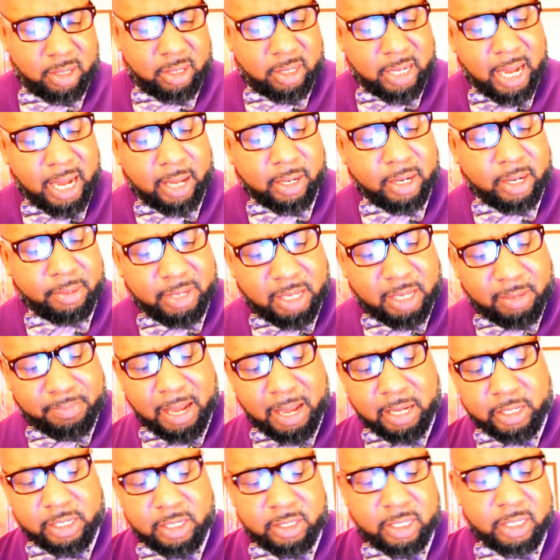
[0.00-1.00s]
Now, let me get
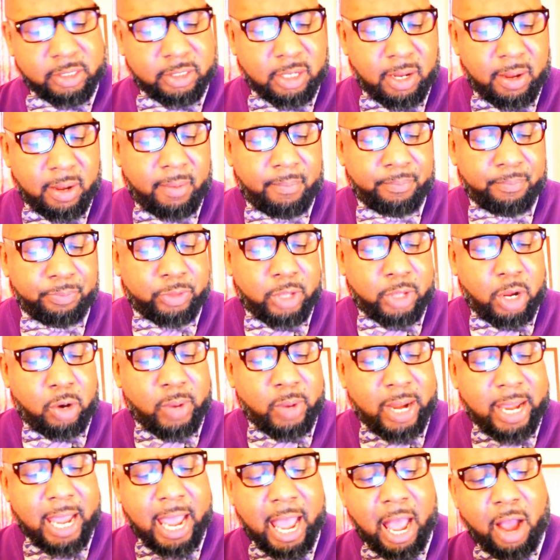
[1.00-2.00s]
back to this.
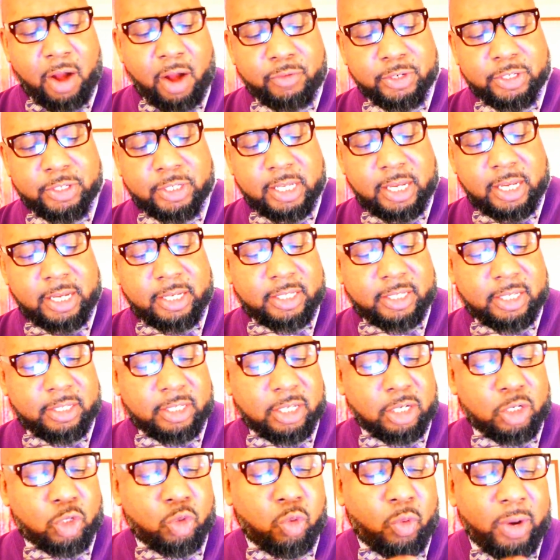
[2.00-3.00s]
Third Way, however, sees
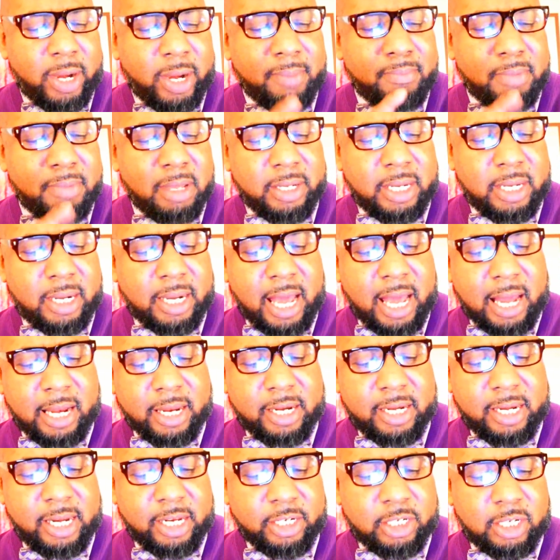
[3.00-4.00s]
this a $20 million
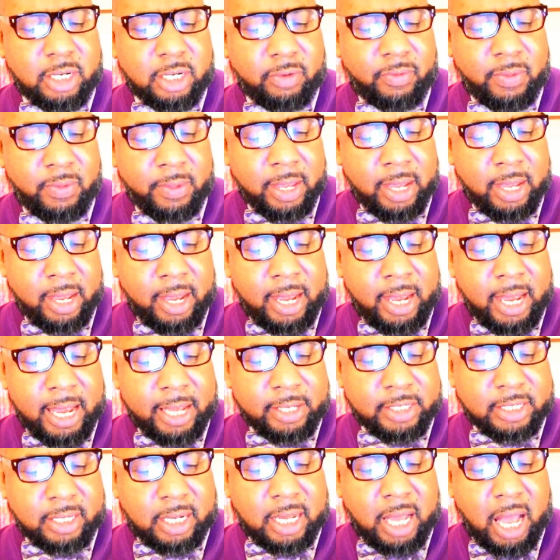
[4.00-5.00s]
initiative
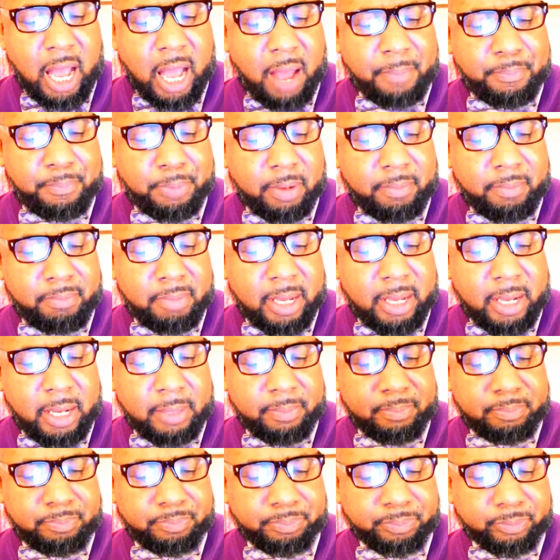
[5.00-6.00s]
as a
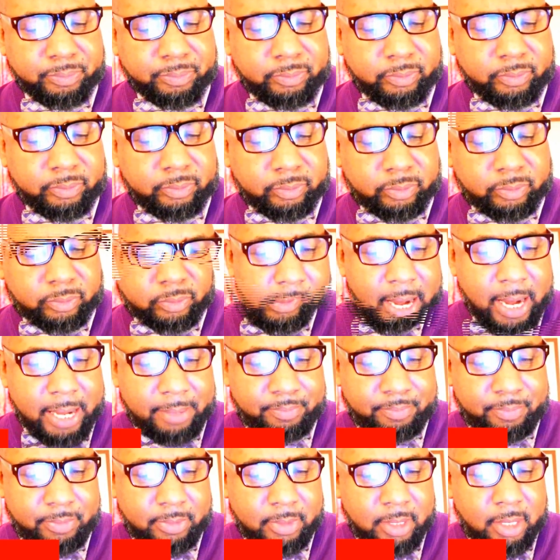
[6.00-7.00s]
complement. All right.
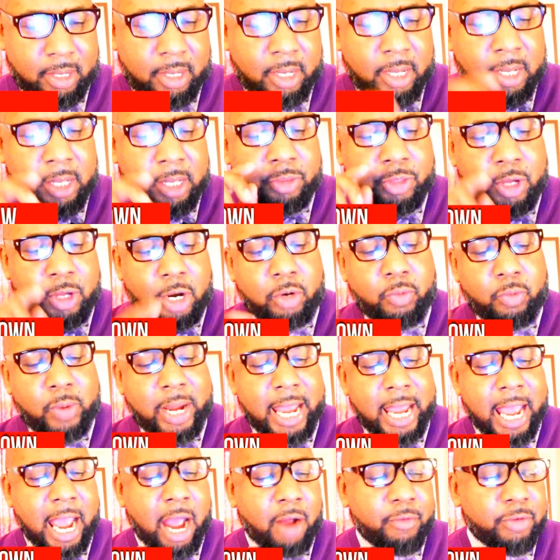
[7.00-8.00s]
Third
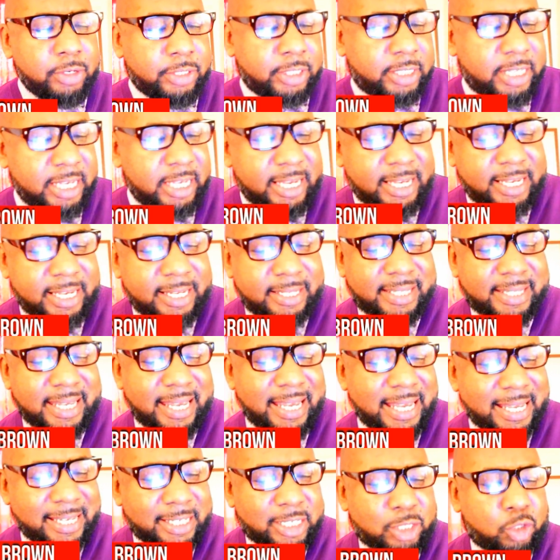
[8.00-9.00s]
Way, however, sees
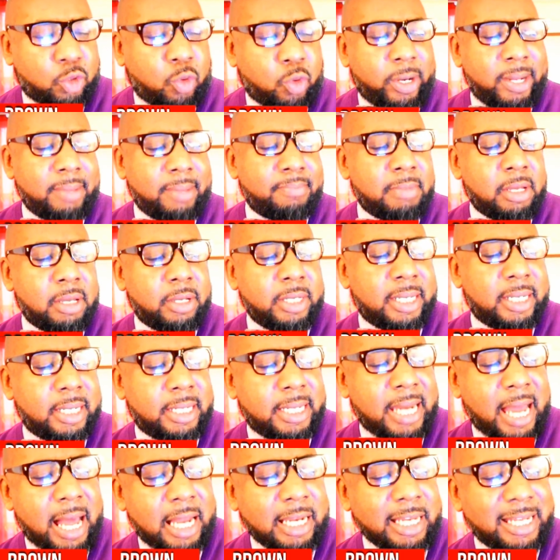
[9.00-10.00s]
its $20
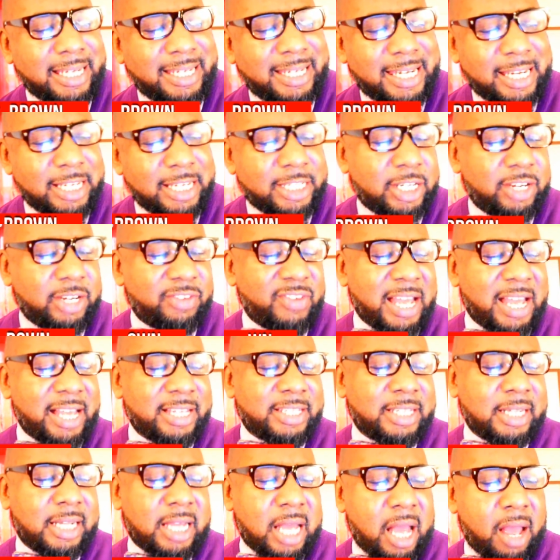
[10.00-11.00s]
million initiative
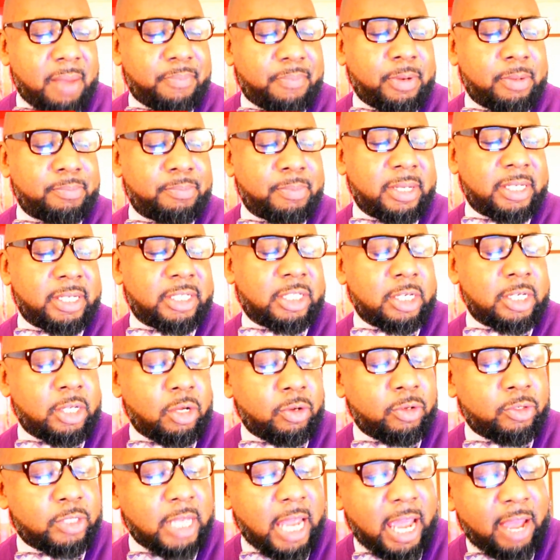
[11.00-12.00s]
as a complement to
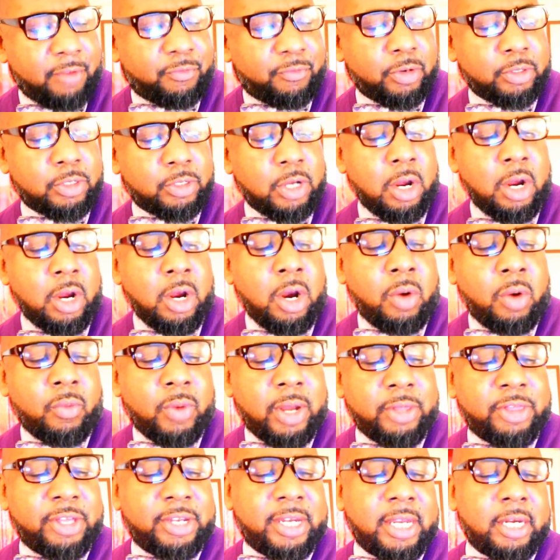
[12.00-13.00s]
those efforts,
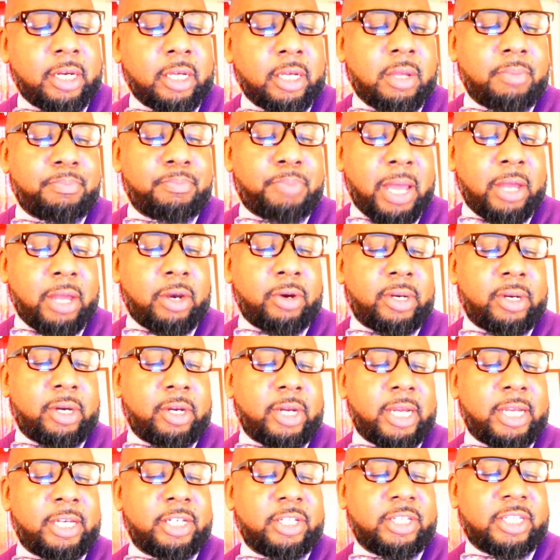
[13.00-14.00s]
rather than a
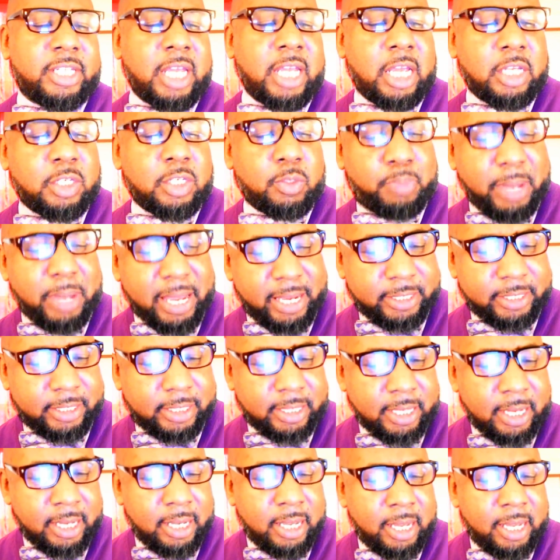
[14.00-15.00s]
competitor in the same space.